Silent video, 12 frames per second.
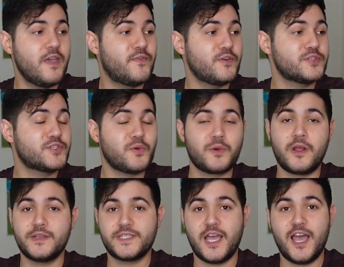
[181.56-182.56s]
If you're short
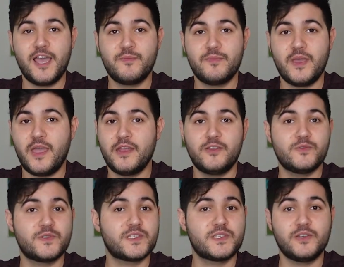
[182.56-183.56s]
on time and you
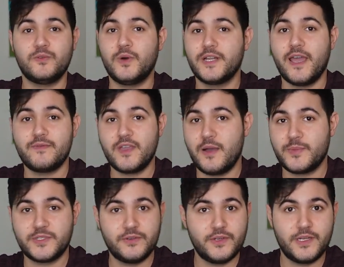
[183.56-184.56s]
still want to have the
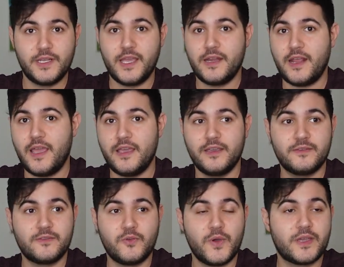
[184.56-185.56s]
opportunity to get a
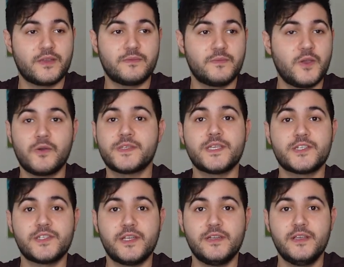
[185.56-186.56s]
quick yoga
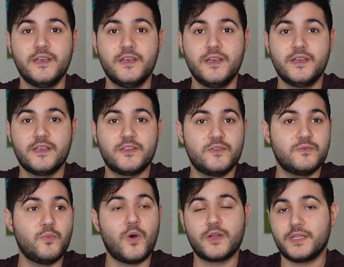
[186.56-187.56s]
session in, you
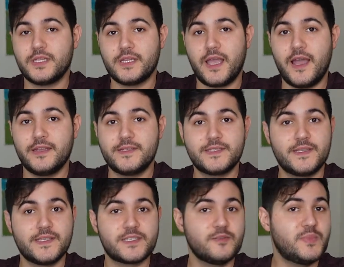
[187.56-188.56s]
want a little guidance,
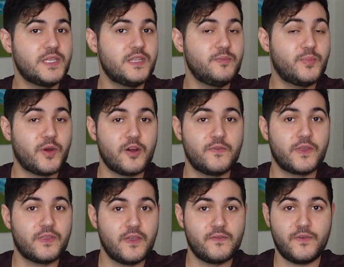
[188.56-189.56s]
this could be the perfect
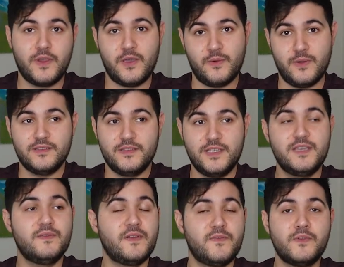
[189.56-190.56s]
thing for you.
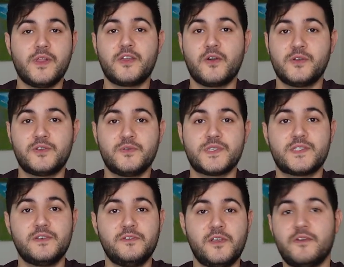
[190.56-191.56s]
Even if you like going to a
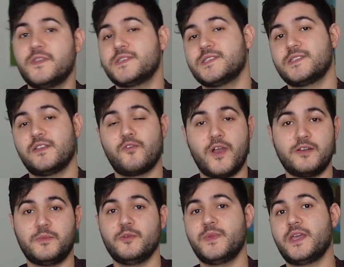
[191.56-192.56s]
studio, this is
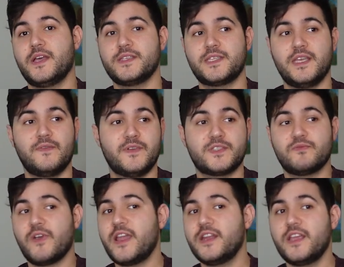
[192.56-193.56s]
incredible because if it's
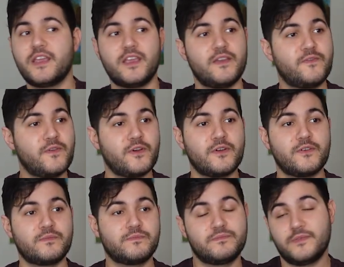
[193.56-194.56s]
raining, if
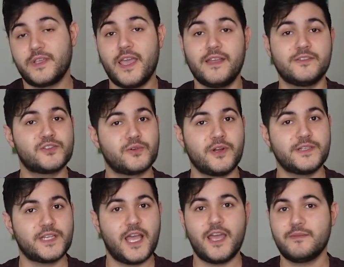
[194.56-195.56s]
you're, again, short on
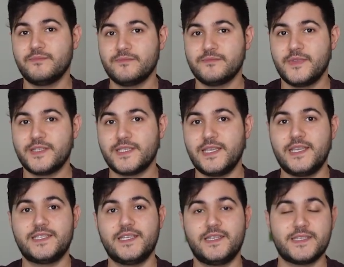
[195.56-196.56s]
time, it's
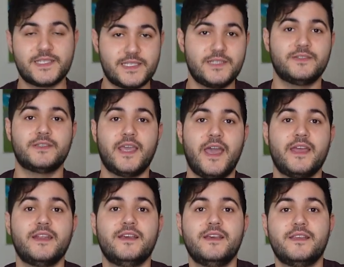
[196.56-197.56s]
easy to still
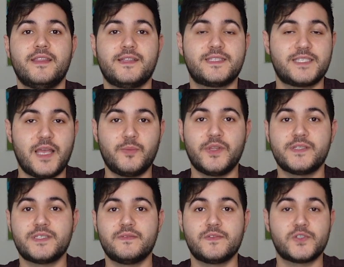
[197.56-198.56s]
get that
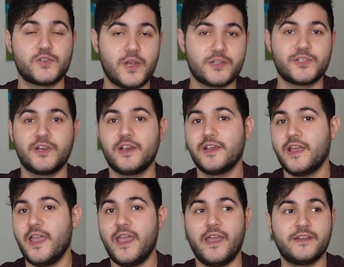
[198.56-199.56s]
semblance of structure
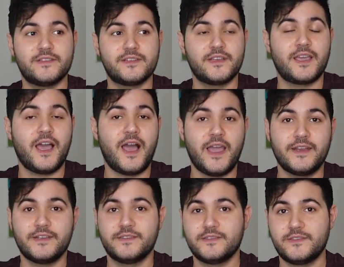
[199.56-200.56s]
and a
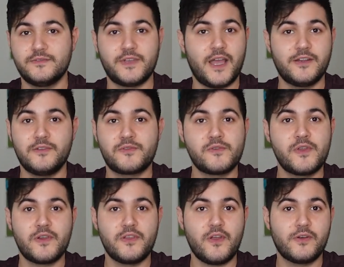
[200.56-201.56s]
guide to guide you through
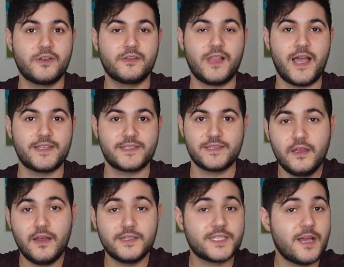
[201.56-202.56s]
your yoga class.
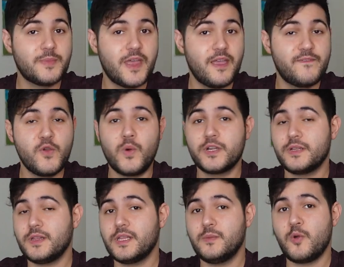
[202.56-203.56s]
On top of that, if you wanted
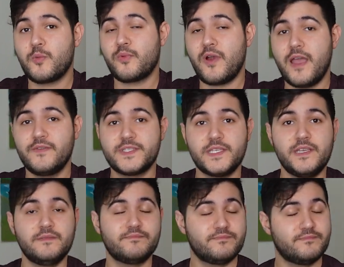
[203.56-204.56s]
a little more
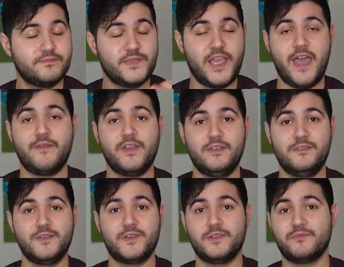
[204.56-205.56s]
privacy, you have it.
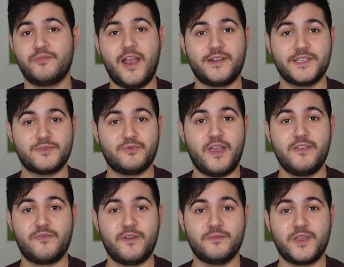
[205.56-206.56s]
You can practice
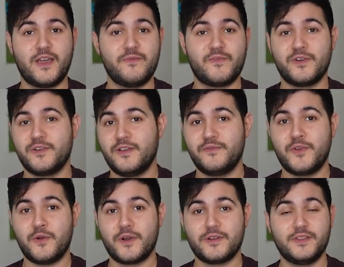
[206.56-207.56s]
right from the comfort of
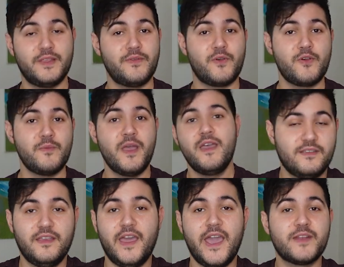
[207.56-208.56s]
your living room.
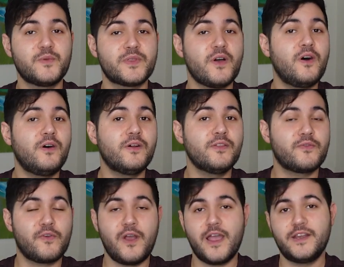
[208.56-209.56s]
And with all the
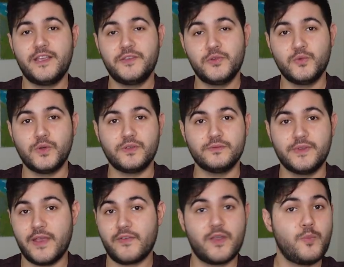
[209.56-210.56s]
variety, you will
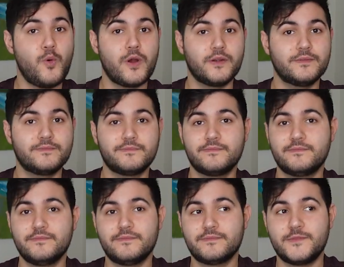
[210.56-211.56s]
never get bored.
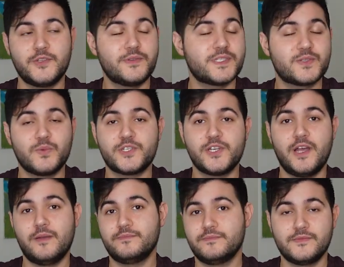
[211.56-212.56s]
You can switch it
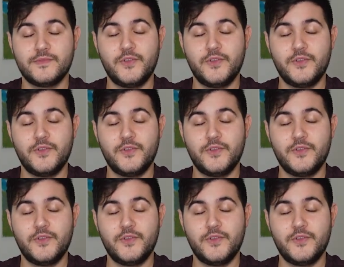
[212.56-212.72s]
up.